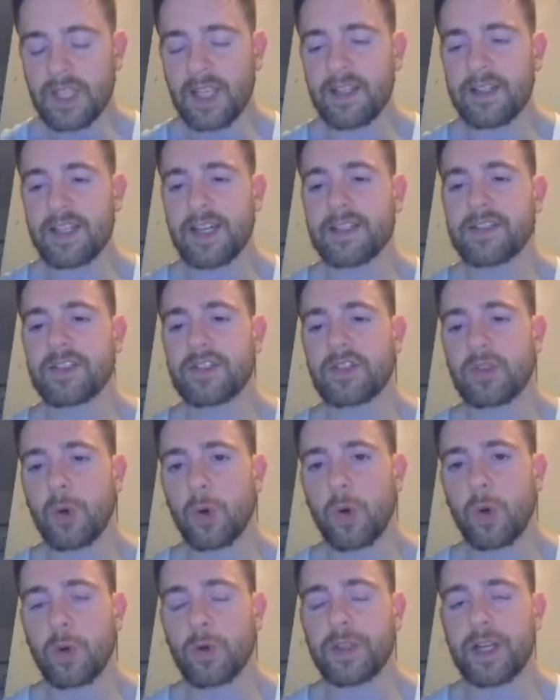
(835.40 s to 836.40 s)
that's
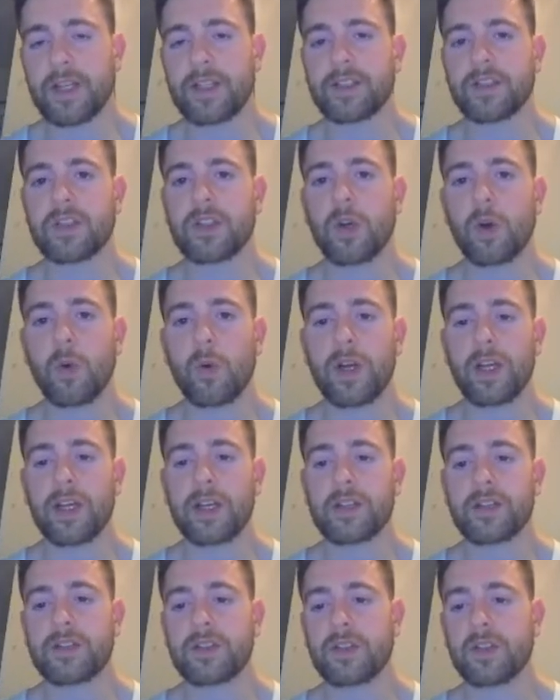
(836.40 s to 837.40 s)
sold and is
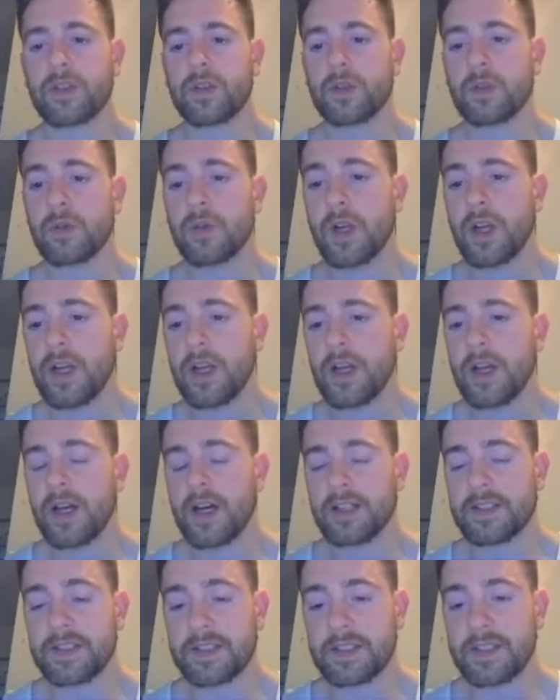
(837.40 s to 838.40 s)
going to
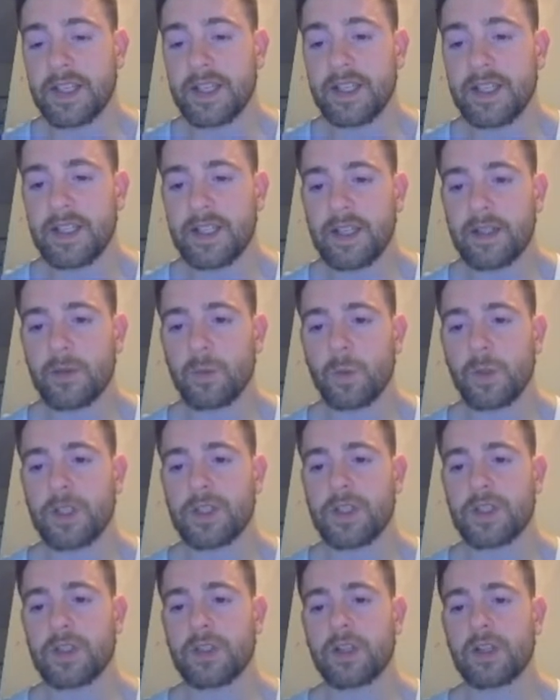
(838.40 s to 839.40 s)
a state in
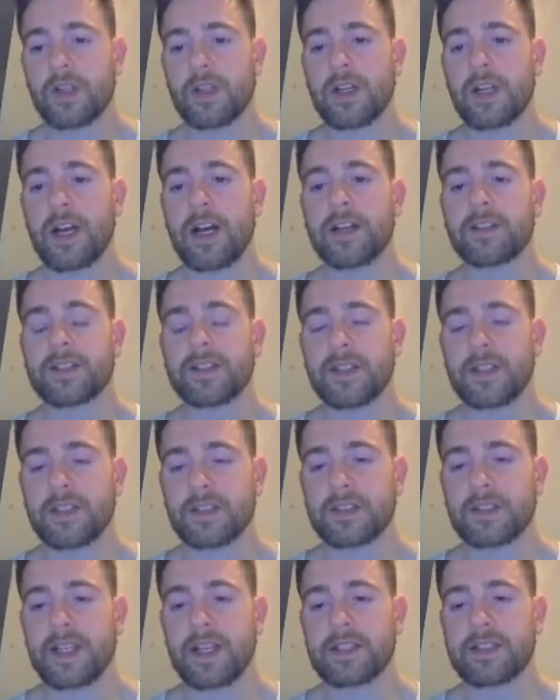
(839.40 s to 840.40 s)
which you're not
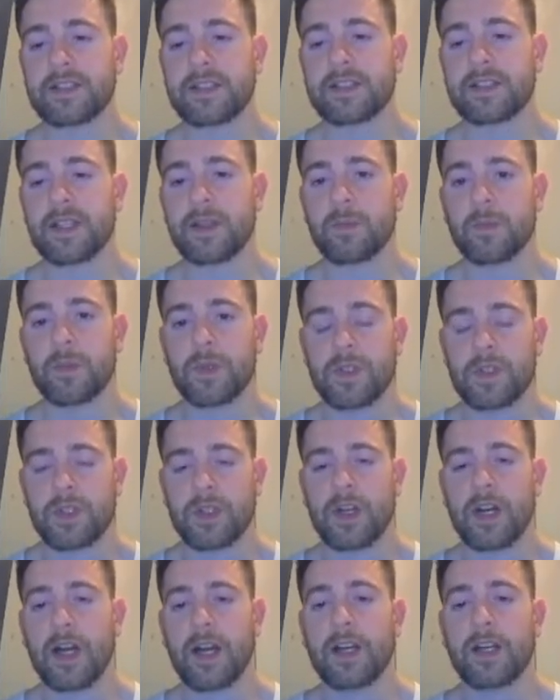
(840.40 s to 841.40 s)
sales tax exempt, but
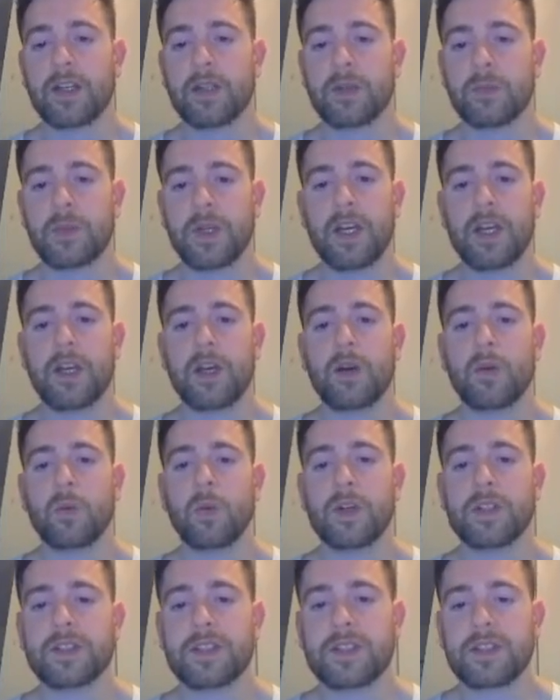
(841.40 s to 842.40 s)
your item
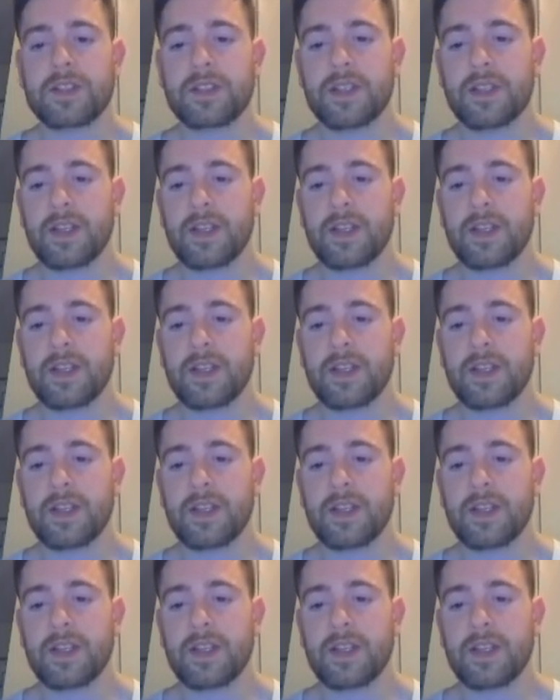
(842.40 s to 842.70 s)
was